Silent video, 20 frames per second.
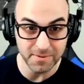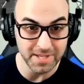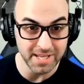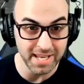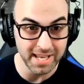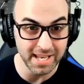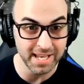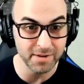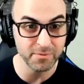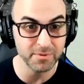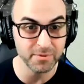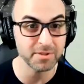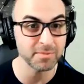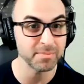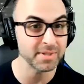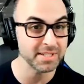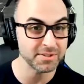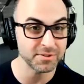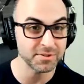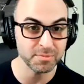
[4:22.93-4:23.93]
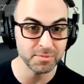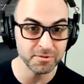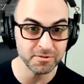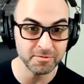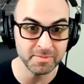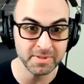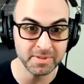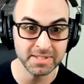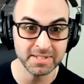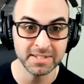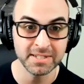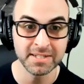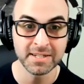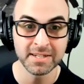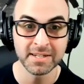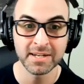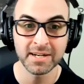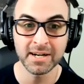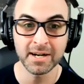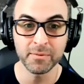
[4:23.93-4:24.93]
we had with the Me Too movement,
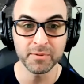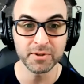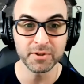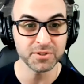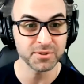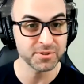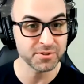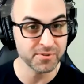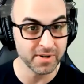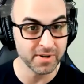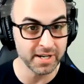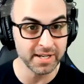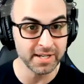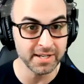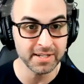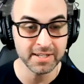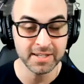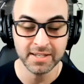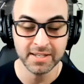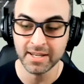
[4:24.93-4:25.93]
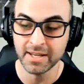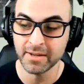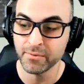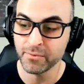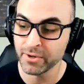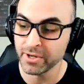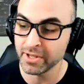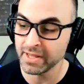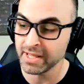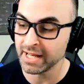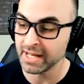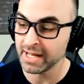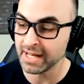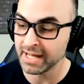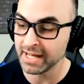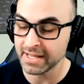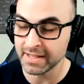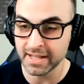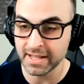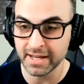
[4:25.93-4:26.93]
which was great. It really
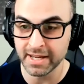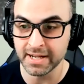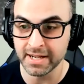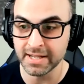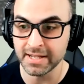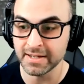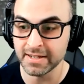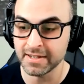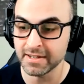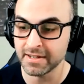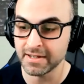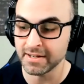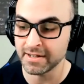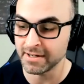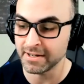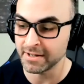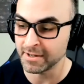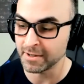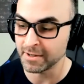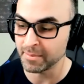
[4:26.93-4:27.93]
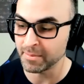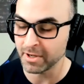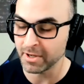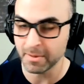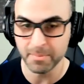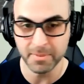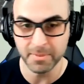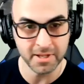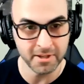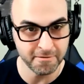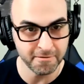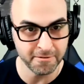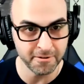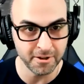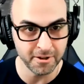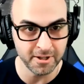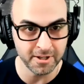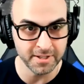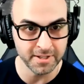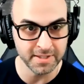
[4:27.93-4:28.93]
highlighted a big
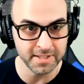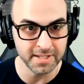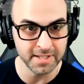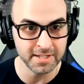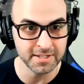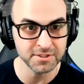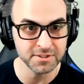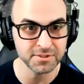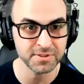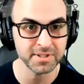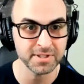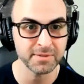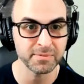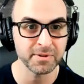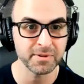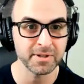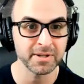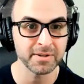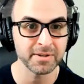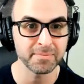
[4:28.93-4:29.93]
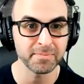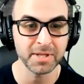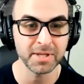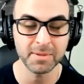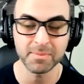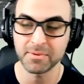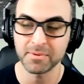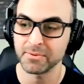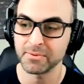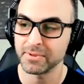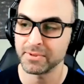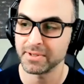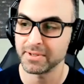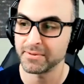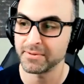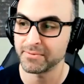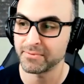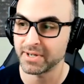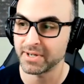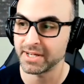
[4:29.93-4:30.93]
flaw in the industry where people
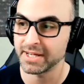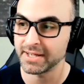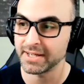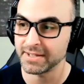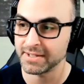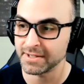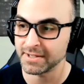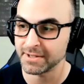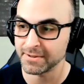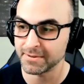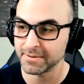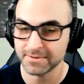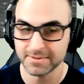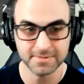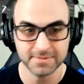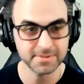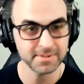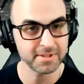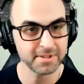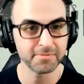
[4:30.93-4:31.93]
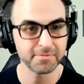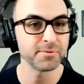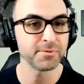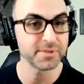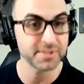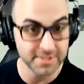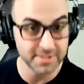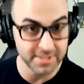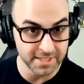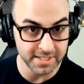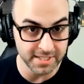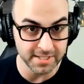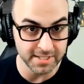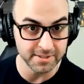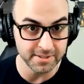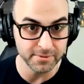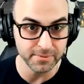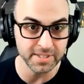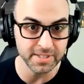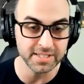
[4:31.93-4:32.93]
would write, if it was
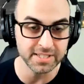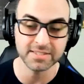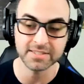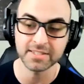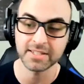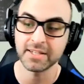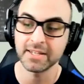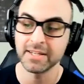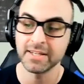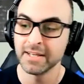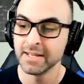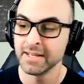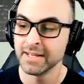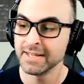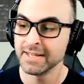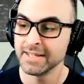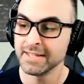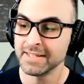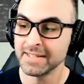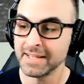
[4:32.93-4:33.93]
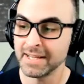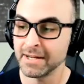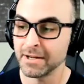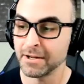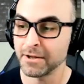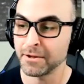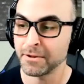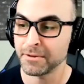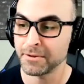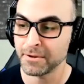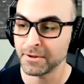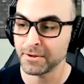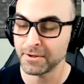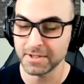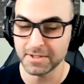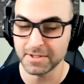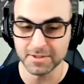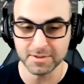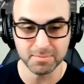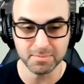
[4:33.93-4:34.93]
Tina, we could say, Tina
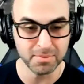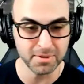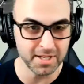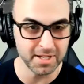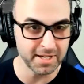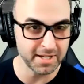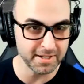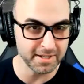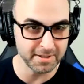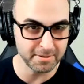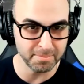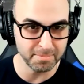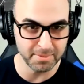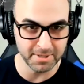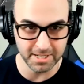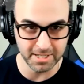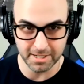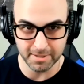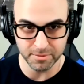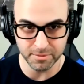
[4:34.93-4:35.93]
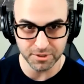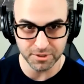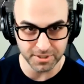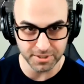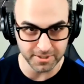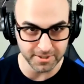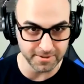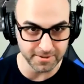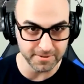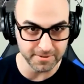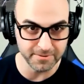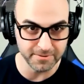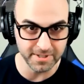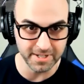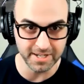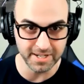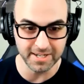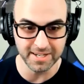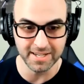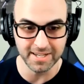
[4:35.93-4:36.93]
30s blonde bombshell,
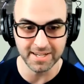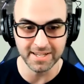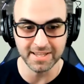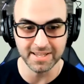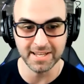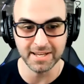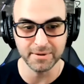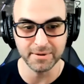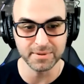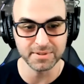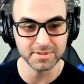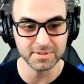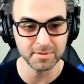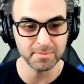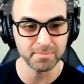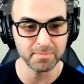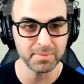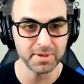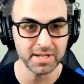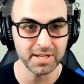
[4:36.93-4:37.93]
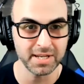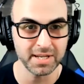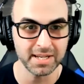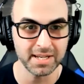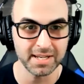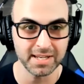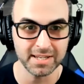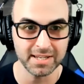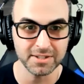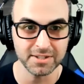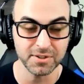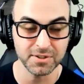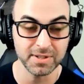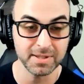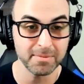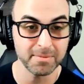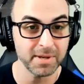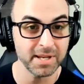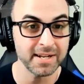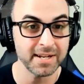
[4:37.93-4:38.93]
right? And that was a big
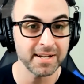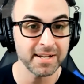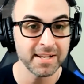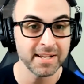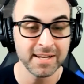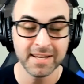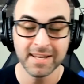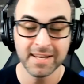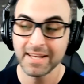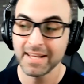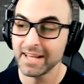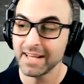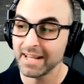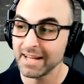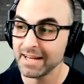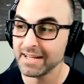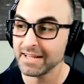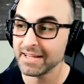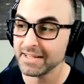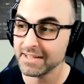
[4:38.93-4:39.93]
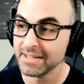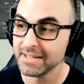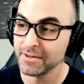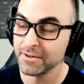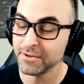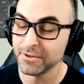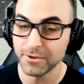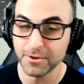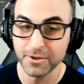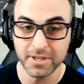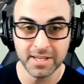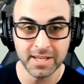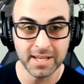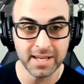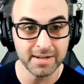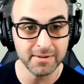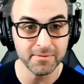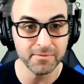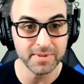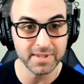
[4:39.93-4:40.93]
issue. And looking
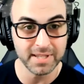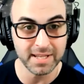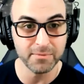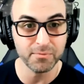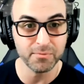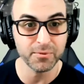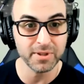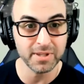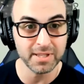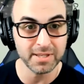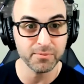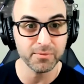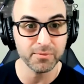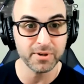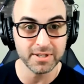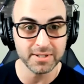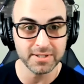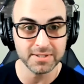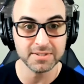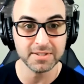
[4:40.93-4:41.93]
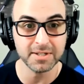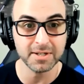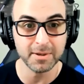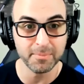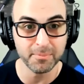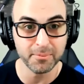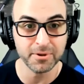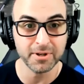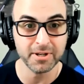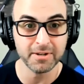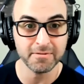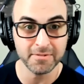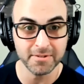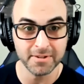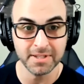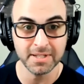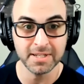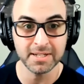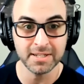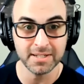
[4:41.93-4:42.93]
at it, that really was a
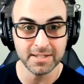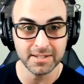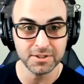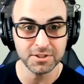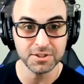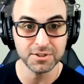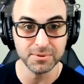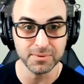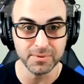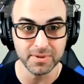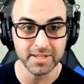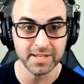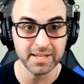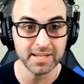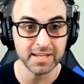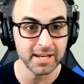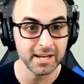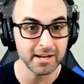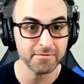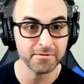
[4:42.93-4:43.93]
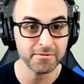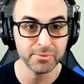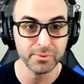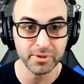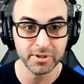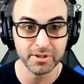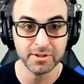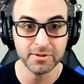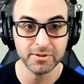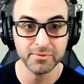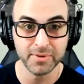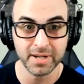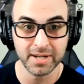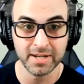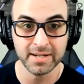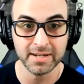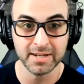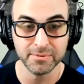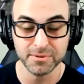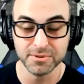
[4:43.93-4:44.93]
prevalent issue. Like everywhere you
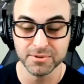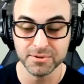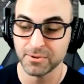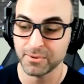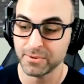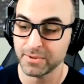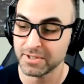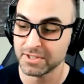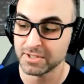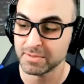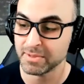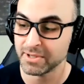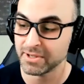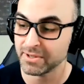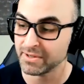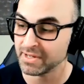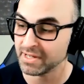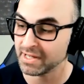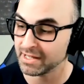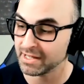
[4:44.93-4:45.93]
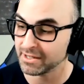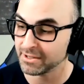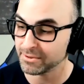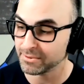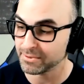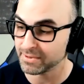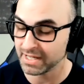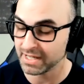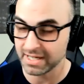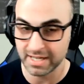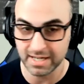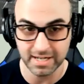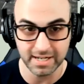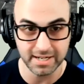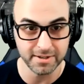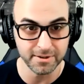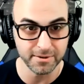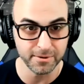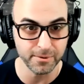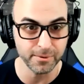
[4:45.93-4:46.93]
read it, it was always about how
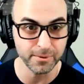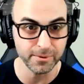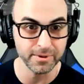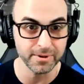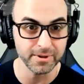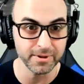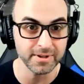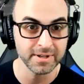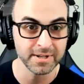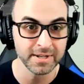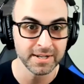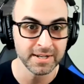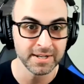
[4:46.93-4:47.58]
hot or